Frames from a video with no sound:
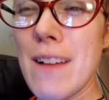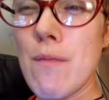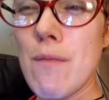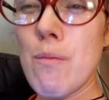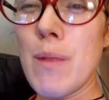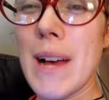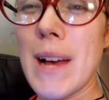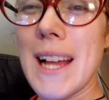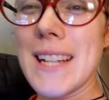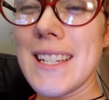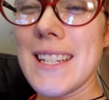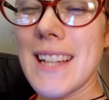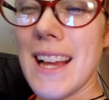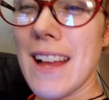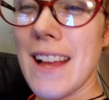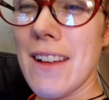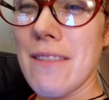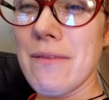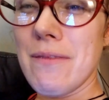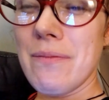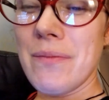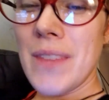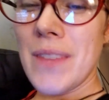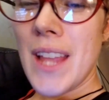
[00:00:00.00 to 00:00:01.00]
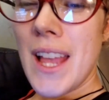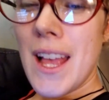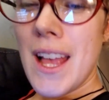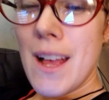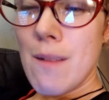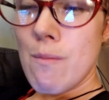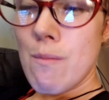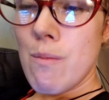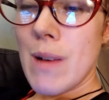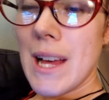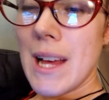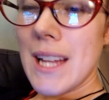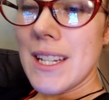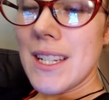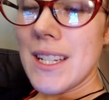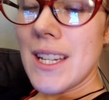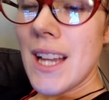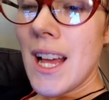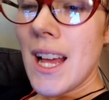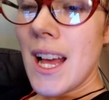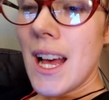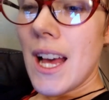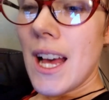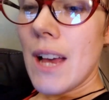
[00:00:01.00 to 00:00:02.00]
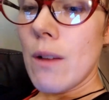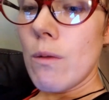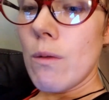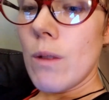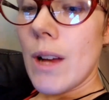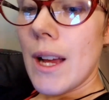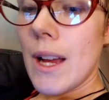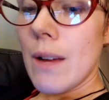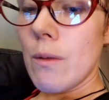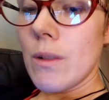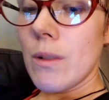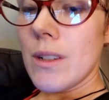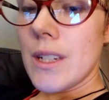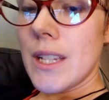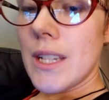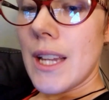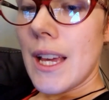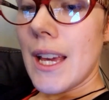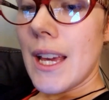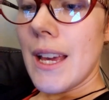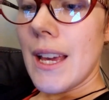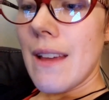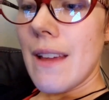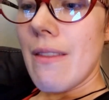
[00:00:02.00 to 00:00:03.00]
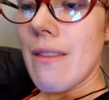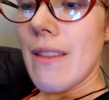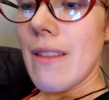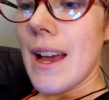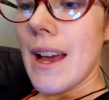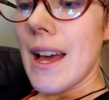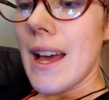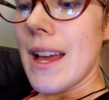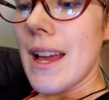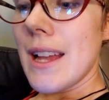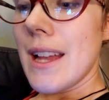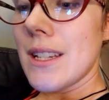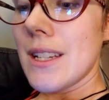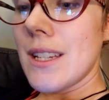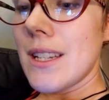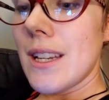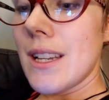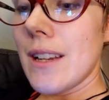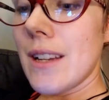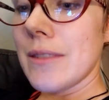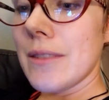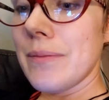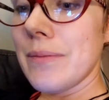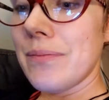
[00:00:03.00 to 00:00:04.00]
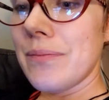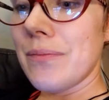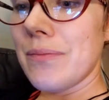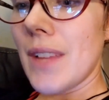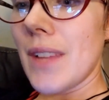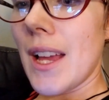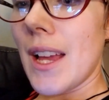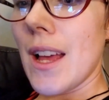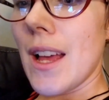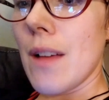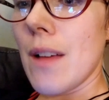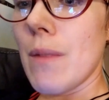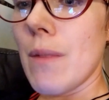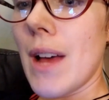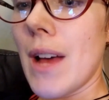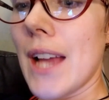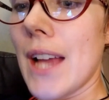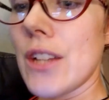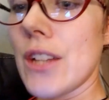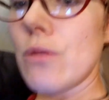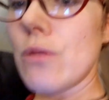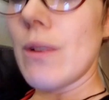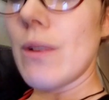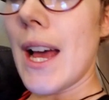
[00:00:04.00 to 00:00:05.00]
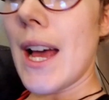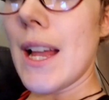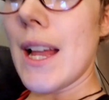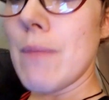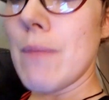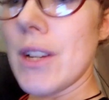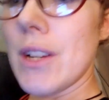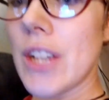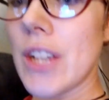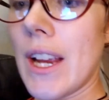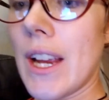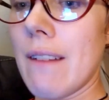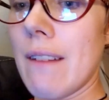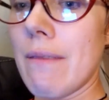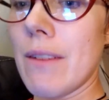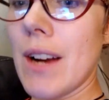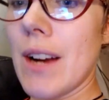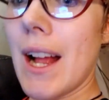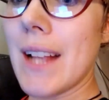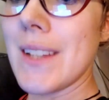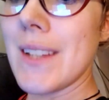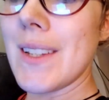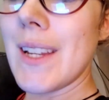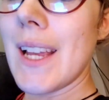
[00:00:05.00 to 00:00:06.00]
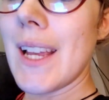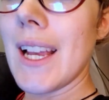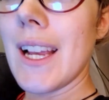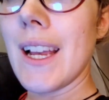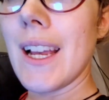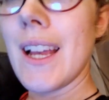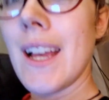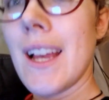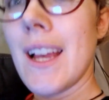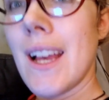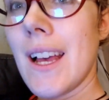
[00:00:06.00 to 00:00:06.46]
but um but i i will say that um, I do not much care for hunting.